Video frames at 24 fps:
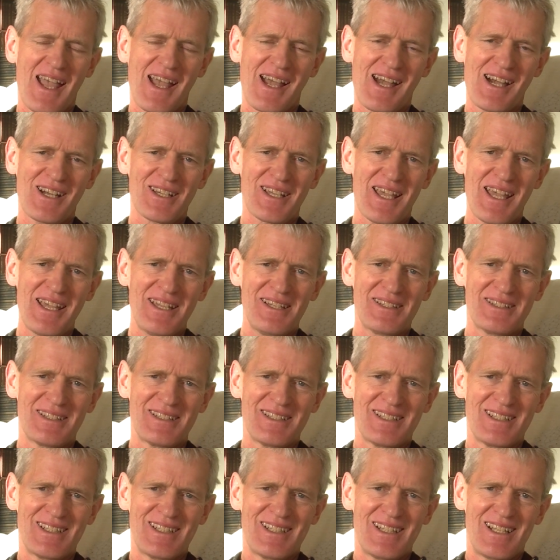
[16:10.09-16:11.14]
Okay?
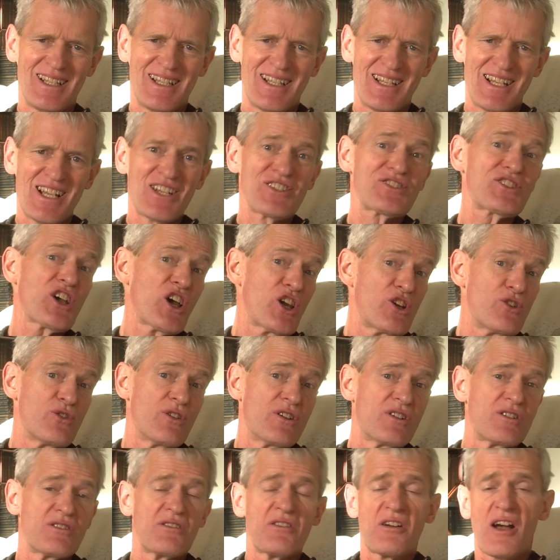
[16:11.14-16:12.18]
So,
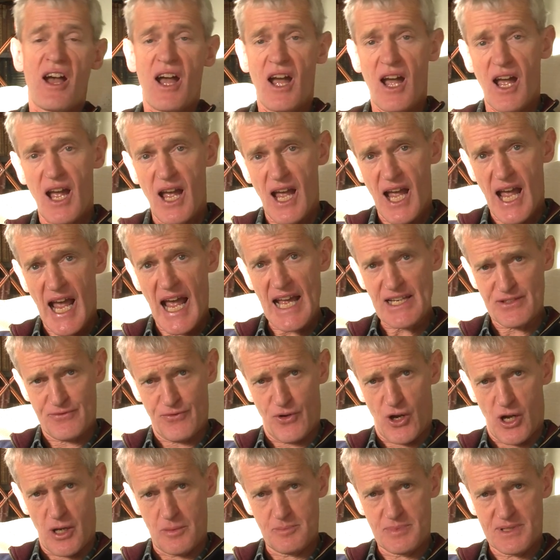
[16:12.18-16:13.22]

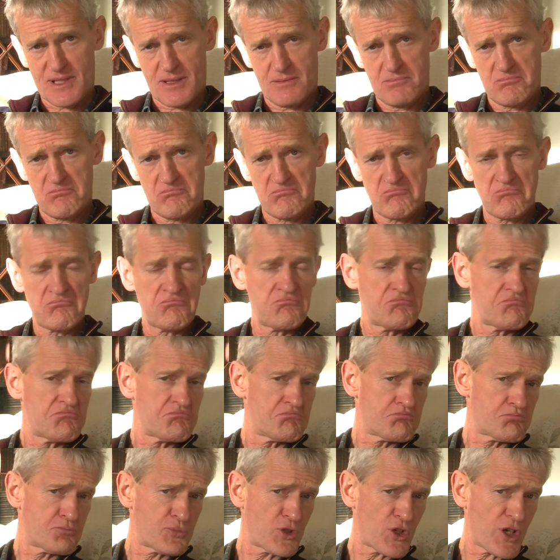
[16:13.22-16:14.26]
adverbs.
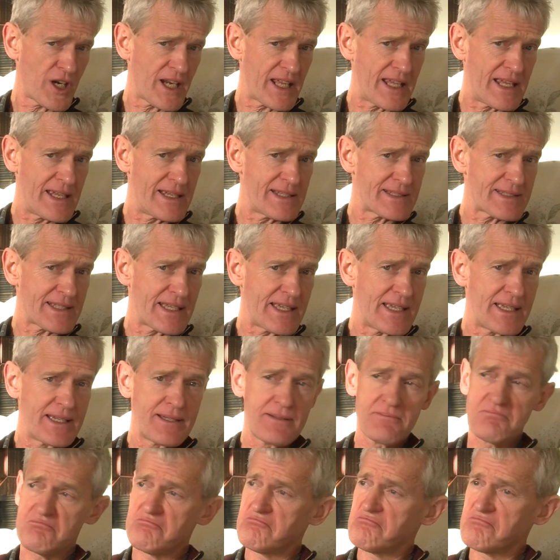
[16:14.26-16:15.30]
Pretty
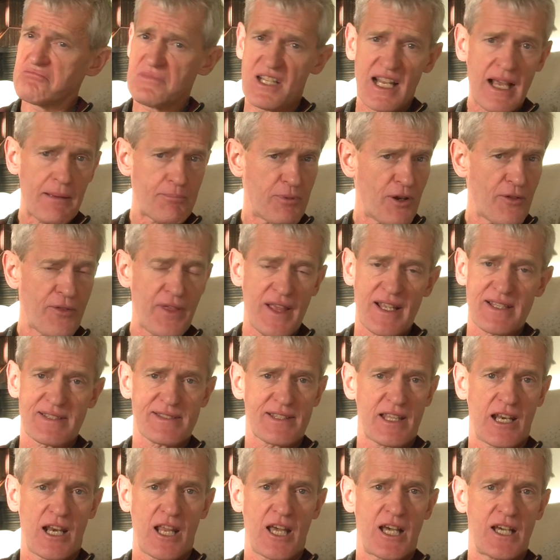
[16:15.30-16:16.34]
easy. Couple of things
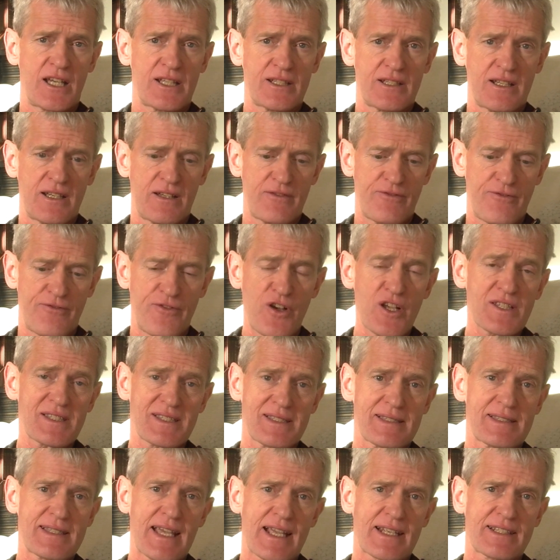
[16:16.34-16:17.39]
to learn. First
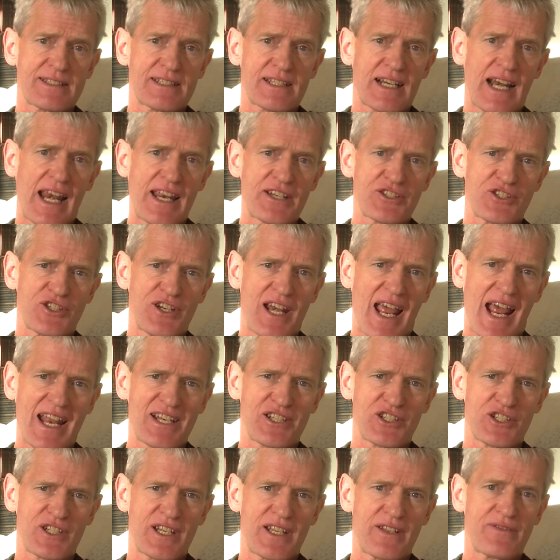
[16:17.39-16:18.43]
and second declension
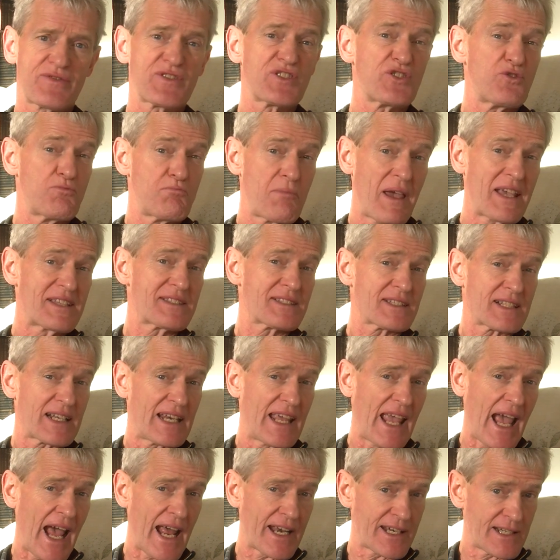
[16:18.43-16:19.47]
adjectives, you
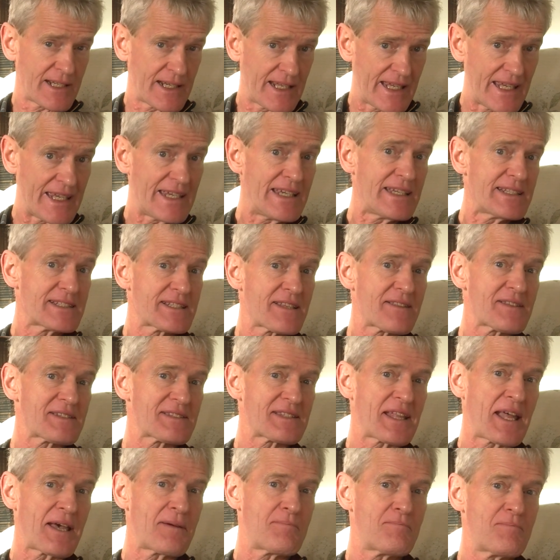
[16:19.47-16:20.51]
basically add an E to the
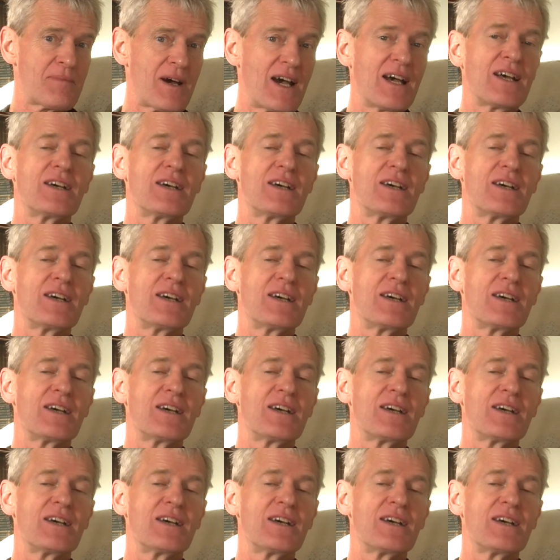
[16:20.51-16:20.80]
stem.